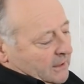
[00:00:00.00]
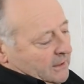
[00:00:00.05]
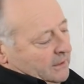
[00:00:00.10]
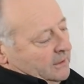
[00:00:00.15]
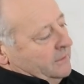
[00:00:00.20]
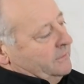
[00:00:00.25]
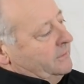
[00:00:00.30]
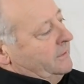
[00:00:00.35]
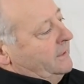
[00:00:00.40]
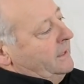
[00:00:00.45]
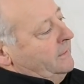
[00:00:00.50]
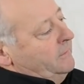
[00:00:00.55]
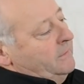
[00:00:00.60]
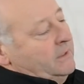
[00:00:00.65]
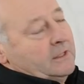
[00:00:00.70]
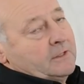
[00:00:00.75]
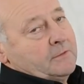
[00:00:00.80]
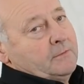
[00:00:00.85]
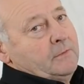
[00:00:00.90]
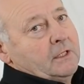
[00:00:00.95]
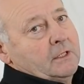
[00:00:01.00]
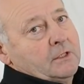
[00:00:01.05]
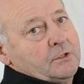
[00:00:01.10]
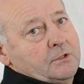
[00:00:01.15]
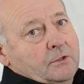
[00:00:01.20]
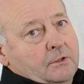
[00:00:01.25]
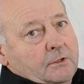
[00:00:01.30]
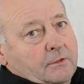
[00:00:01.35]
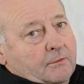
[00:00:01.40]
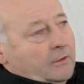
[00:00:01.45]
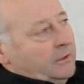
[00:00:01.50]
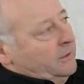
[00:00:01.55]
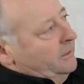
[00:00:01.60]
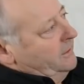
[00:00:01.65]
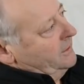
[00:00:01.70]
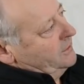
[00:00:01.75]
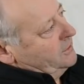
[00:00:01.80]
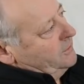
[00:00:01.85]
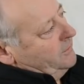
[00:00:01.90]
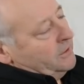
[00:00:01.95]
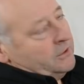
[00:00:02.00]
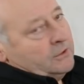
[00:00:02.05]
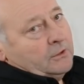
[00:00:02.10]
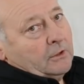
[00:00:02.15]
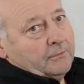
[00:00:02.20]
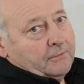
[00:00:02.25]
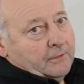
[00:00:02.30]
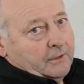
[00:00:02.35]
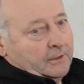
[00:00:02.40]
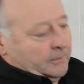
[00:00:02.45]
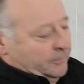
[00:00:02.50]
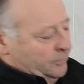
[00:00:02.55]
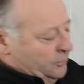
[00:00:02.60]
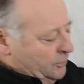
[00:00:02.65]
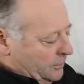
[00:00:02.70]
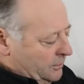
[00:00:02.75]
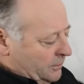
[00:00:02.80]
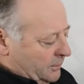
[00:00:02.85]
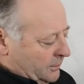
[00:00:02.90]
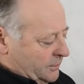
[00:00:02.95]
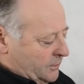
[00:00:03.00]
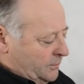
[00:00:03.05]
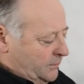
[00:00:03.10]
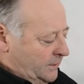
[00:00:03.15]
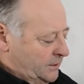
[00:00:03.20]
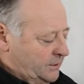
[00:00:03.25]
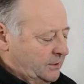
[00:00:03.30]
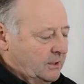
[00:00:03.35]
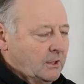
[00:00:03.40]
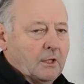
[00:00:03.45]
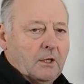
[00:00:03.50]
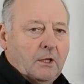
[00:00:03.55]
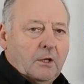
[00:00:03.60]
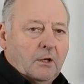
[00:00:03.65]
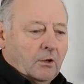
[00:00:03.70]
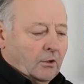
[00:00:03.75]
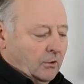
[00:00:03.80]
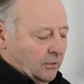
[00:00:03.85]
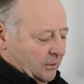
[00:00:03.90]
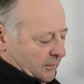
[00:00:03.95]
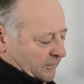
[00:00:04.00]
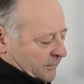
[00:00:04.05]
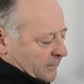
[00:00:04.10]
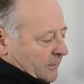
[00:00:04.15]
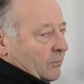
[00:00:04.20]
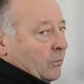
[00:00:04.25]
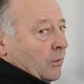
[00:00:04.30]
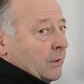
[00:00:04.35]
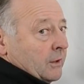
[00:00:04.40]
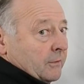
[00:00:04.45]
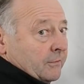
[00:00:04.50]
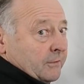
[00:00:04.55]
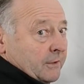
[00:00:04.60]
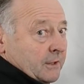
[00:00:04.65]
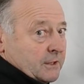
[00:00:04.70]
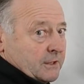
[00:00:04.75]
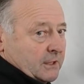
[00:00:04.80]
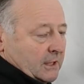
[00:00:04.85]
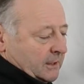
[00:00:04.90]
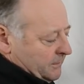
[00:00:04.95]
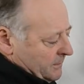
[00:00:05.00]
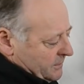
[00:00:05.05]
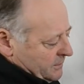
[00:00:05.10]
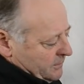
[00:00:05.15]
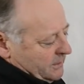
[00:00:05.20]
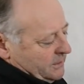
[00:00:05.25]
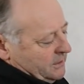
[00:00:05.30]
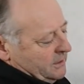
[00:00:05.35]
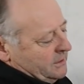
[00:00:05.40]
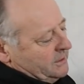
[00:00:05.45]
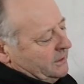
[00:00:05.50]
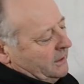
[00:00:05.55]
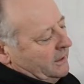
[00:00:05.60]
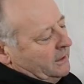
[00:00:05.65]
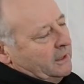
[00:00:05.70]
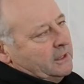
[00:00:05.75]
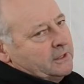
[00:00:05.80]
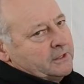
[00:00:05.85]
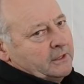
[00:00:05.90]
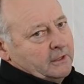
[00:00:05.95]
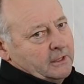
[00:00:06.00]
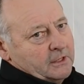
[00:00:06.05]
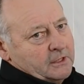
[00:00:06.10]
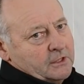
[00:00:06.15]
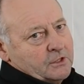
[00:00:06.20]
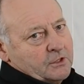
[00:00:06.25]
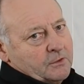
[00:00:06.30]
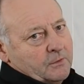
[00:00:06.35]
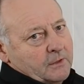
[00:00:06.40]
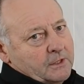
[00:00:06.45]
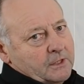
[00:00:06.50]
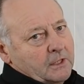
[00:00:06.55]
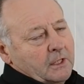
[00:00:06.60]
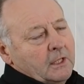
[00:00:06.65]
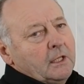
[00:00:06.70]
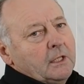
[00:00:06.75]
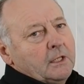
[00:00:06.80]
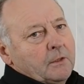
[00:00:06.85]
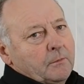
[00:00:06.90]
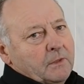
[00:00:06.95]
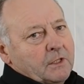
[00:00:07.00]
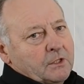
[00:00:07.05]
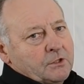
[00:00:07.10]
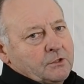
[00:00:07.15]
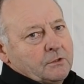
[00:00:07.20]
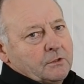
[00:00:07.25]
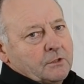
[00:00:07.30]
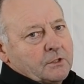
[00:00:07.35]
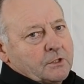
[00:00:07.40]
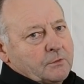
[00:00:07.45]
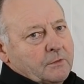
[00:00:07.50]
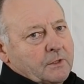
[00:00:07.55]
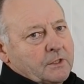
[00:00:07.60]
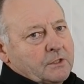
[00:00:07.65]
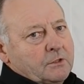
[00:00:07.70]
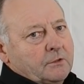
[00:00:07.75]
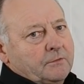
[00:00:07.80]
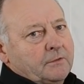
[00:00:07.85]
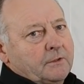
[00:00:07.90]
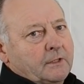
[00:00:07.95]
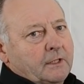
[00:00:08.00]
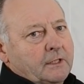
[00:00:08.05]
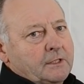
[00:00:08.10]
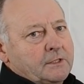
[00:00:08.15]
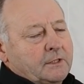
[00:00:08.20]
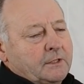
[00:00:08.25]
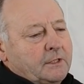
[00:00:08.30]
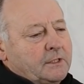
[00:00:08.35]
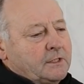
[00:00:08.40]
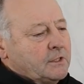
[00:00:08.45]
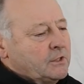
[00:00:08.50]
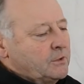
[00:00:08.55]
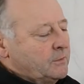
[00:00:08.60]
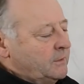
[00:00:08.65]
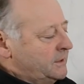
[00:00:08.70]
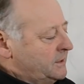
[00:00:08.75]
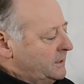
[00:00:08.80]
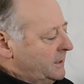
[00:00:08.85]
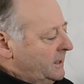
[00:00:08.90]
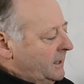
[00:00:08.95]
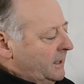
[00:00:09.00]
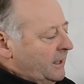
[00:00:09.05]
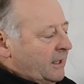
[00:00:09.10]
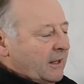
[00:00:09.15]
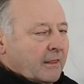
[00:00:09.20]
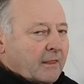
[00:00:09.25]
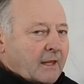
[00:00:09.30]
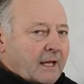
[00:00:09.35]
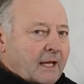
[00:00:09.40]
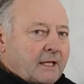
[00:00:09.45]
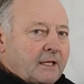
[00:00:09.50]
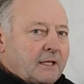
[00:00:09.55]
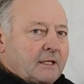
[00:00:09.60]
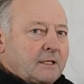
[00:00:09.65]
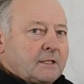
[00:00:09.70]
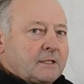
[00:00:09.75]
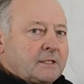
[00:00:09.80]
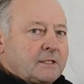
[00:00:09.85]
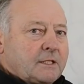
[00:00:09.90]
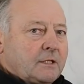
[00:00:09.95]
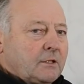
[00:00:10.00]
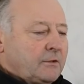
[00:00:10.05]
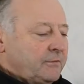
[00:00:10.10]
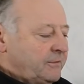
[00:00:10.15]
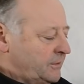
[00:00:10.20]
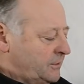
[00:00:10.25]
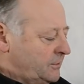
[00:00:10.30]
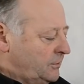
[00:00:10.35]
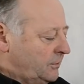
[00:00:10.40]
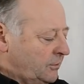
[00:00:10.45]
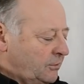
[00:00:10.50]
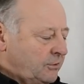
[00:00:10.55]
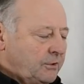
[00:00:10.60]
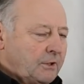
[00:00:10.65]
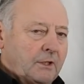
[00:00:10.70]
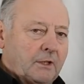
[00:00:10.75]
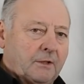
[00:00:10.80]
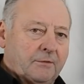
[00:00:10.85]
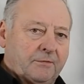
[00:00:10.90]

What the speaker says: So that means making sure you've got the thing switched off at the pull cord switch, or if you have one of these type of switches, an isolation switch, make sure it's switched off at the isolation switch. That in itself is not good enough.